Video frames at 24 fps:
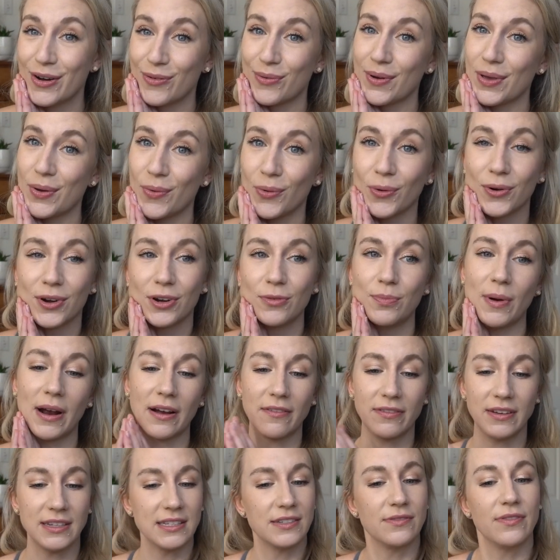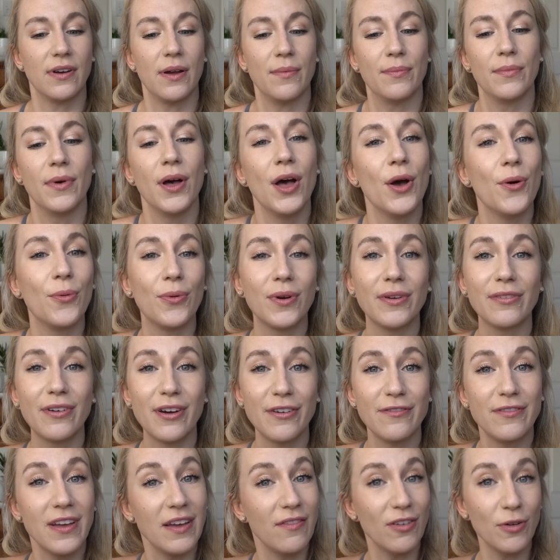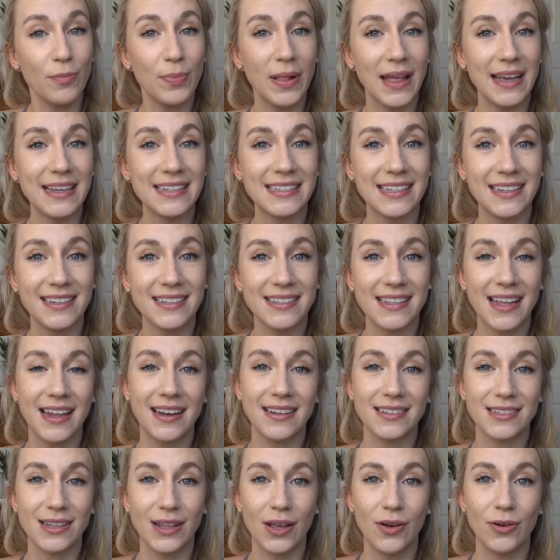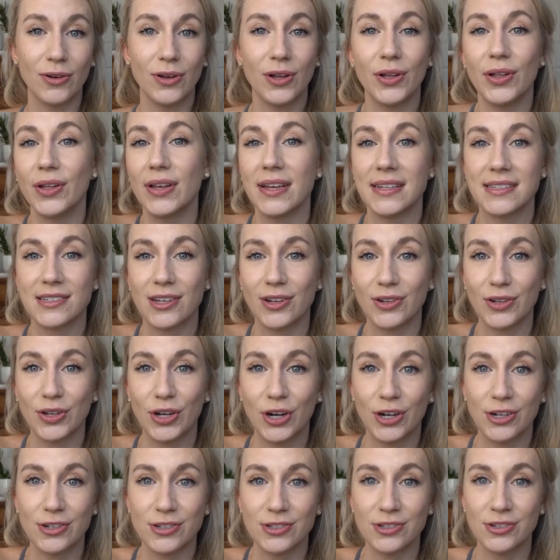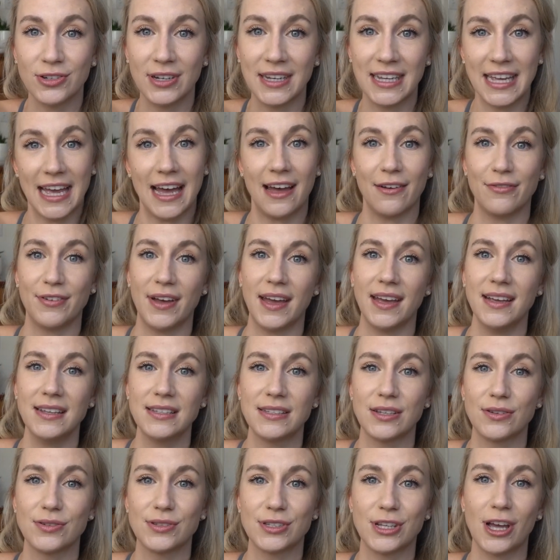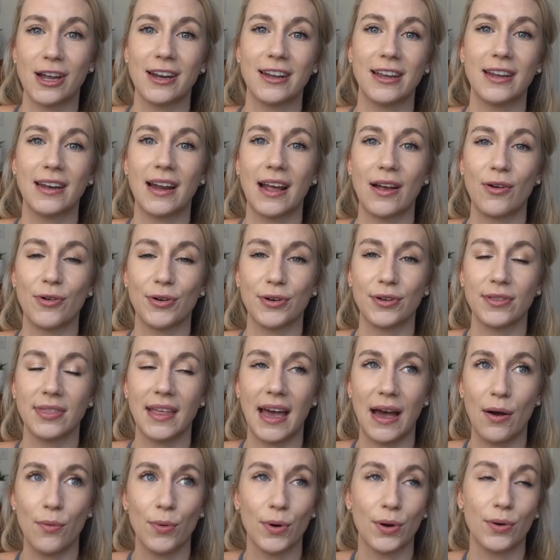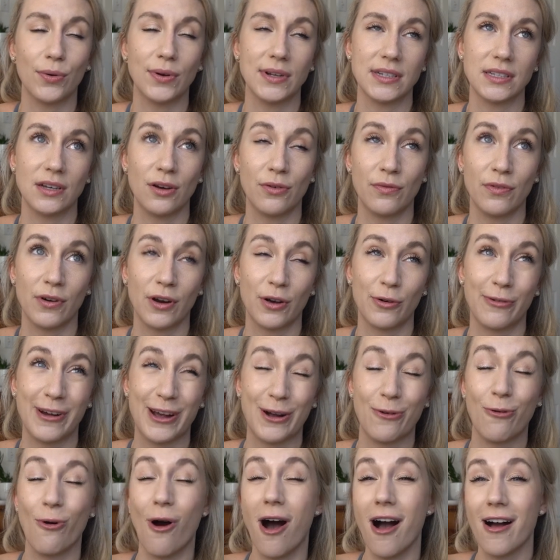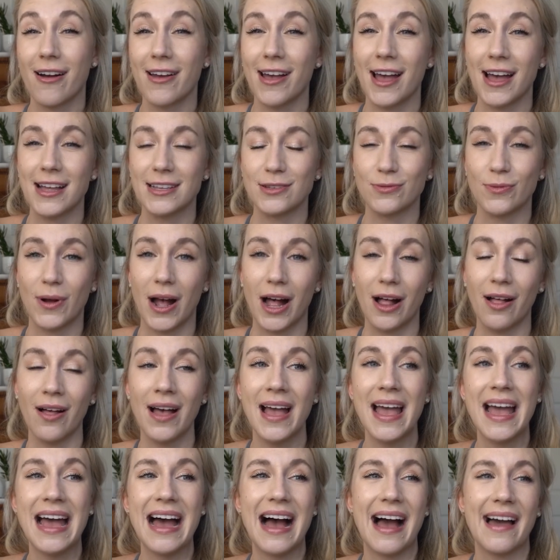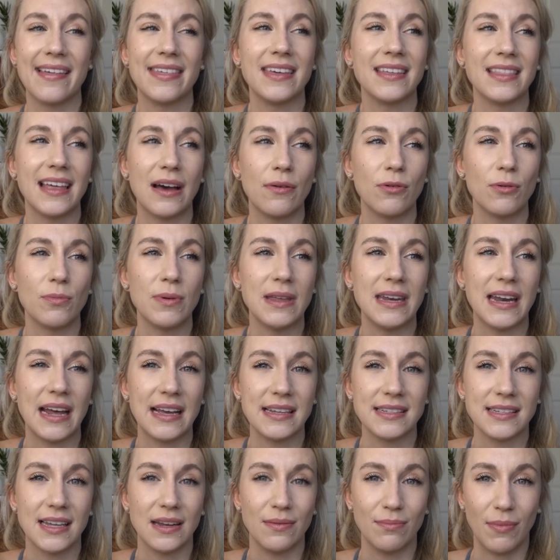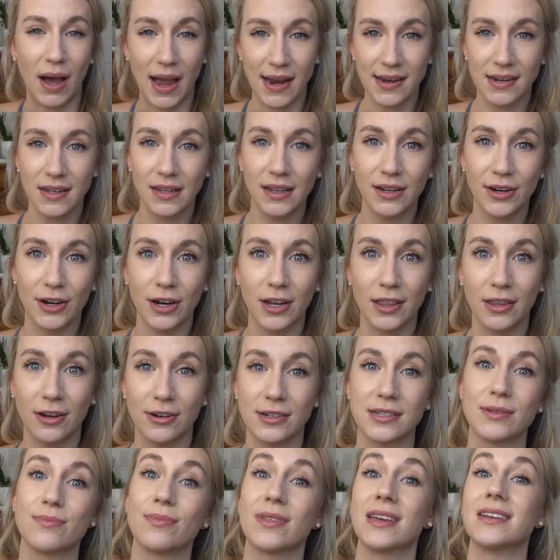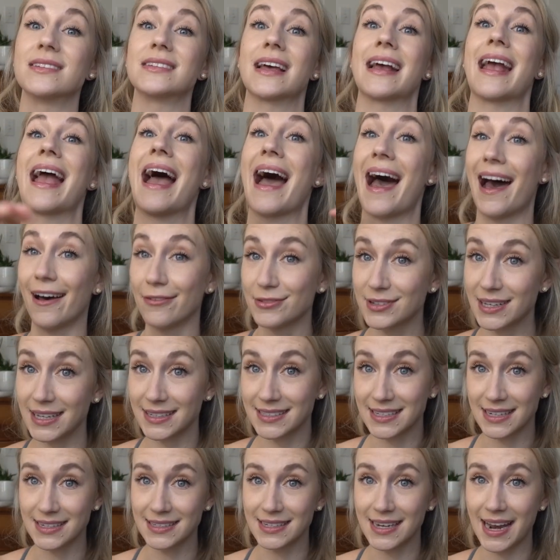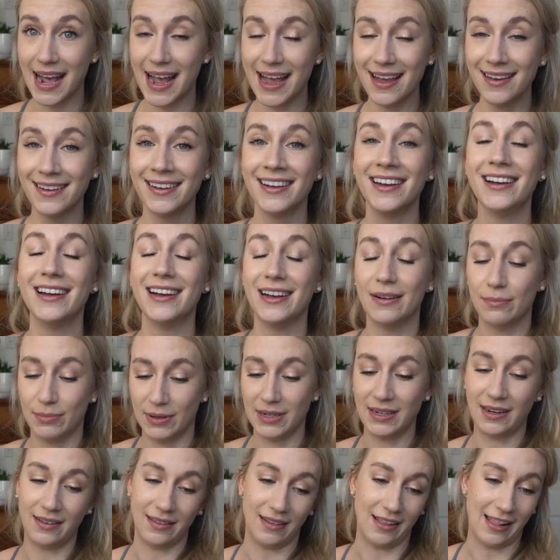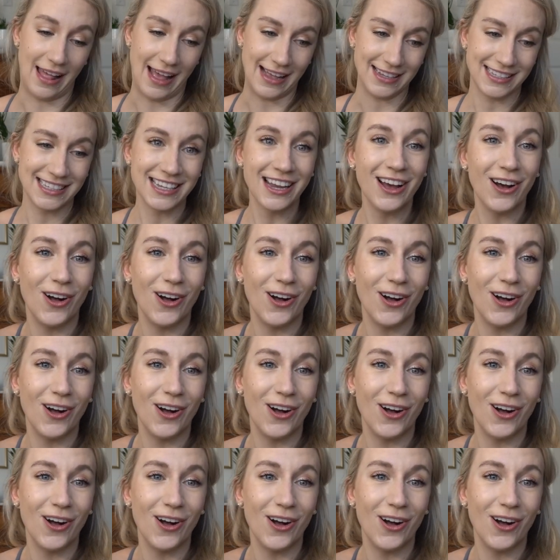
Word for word: We ordered breakfast from one of our favorite places that is local. It's called Kerr Street Cafe. So Scotty and I ordered that. We're going to go for a quick walk as well. I think that will be nice and mind clearing. There are some things I have to get done today but nonetheless.